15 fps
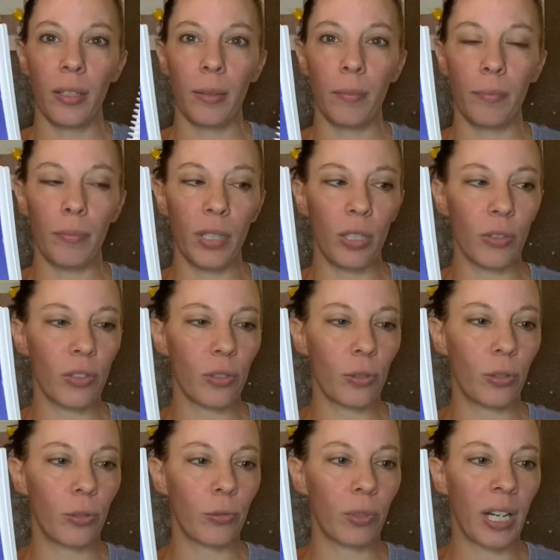middle
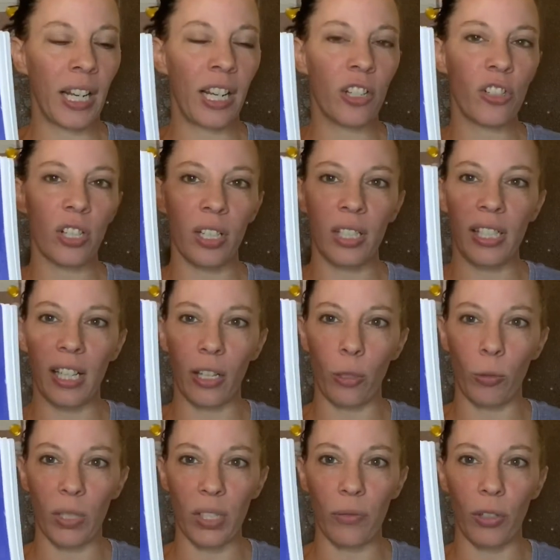school range, and the other
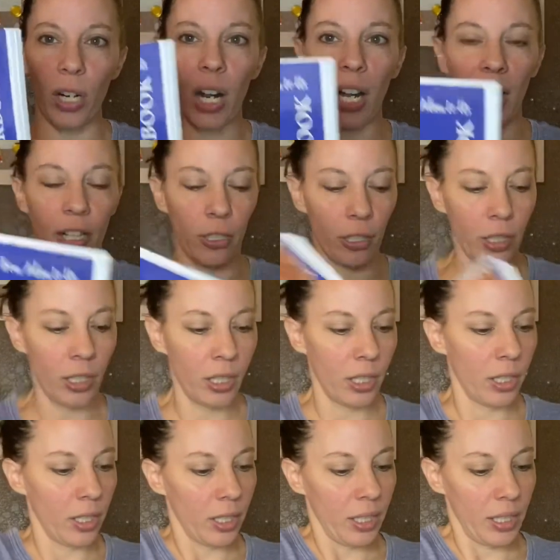was for higher.
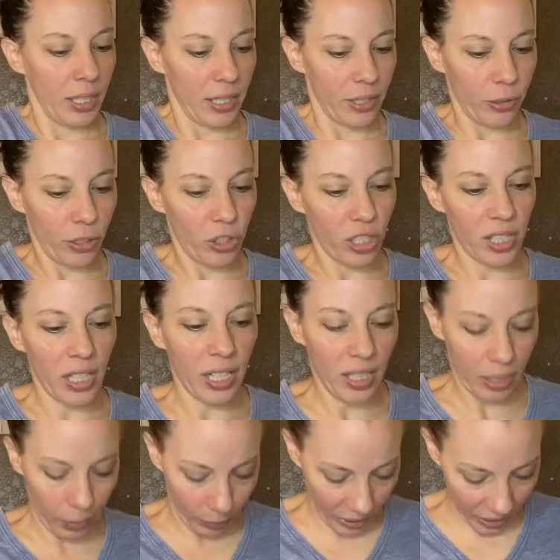So it just kind
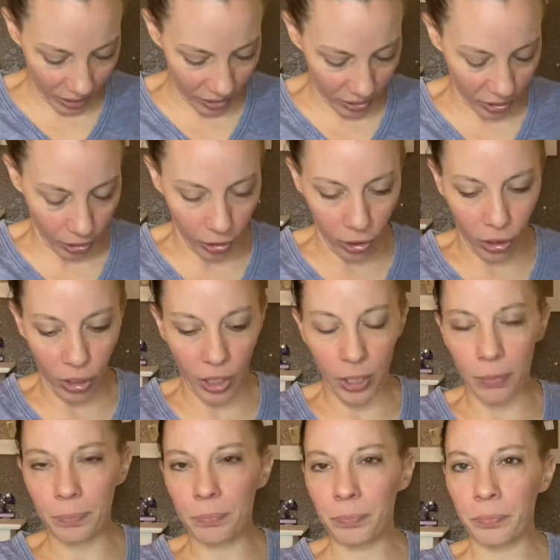of depends
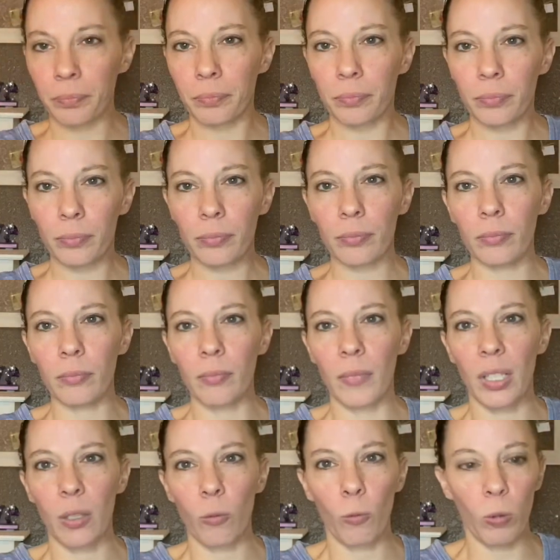on
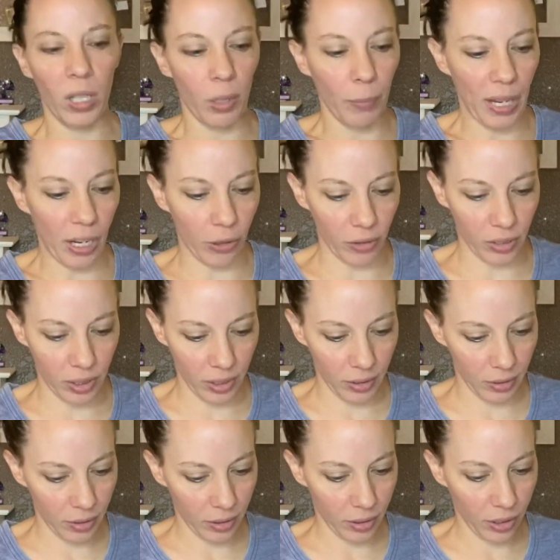what amount
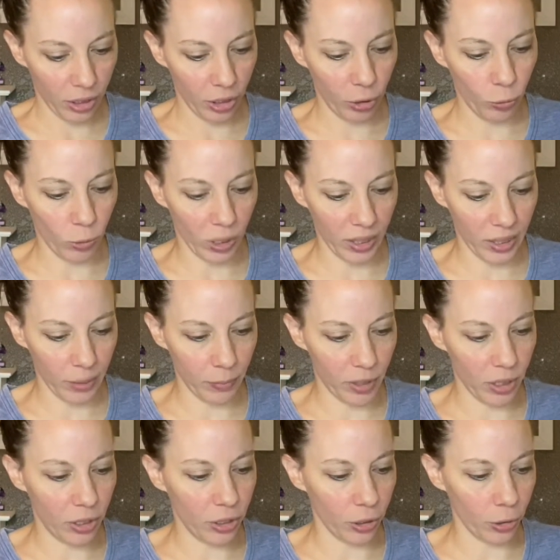you want them to
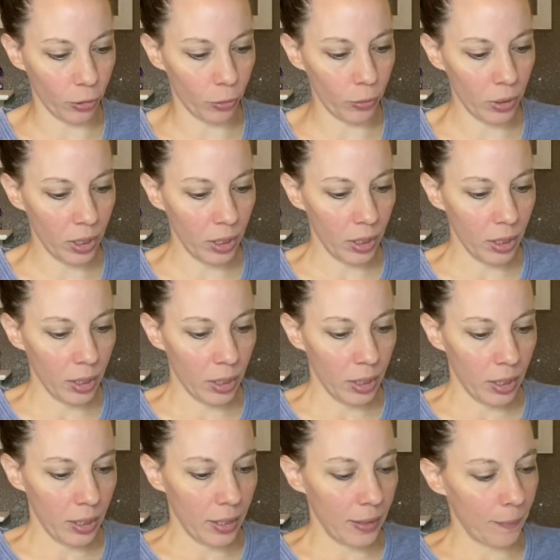do.
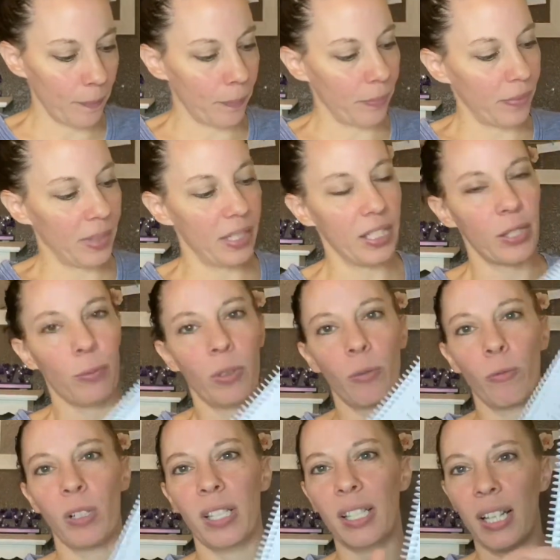This one
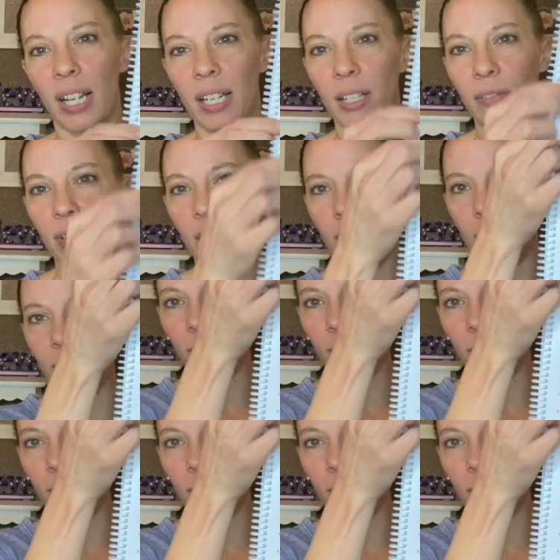was kind of a